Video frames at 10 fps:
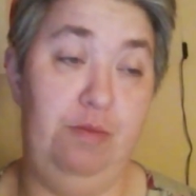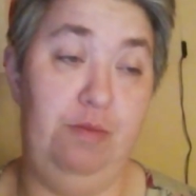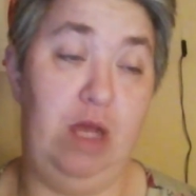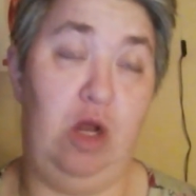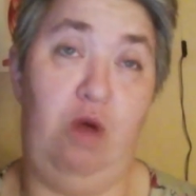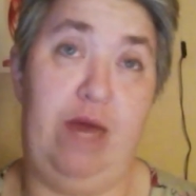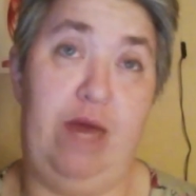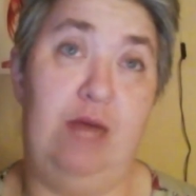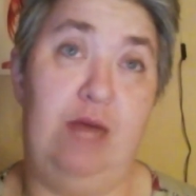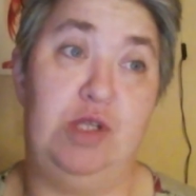and all
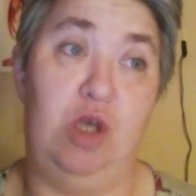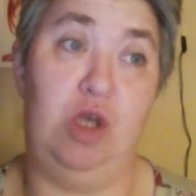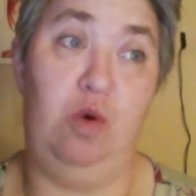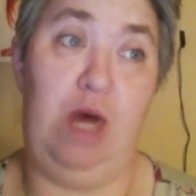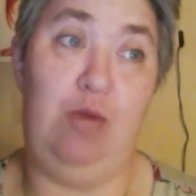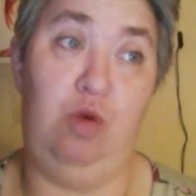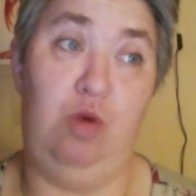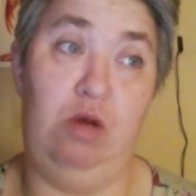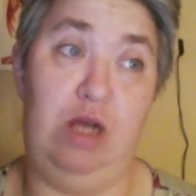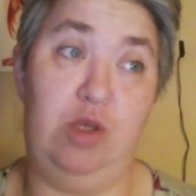that. So I
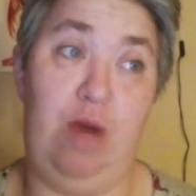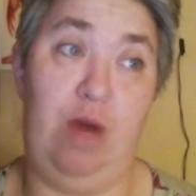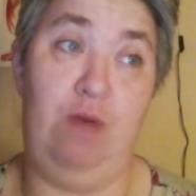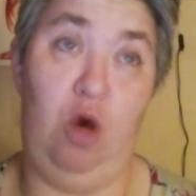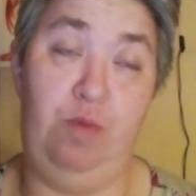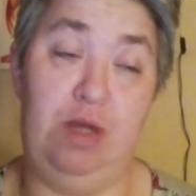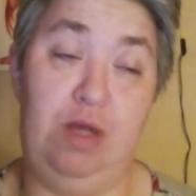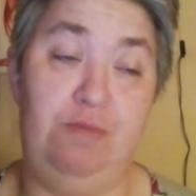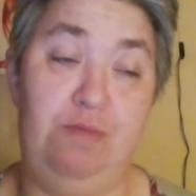will. So I'm hoping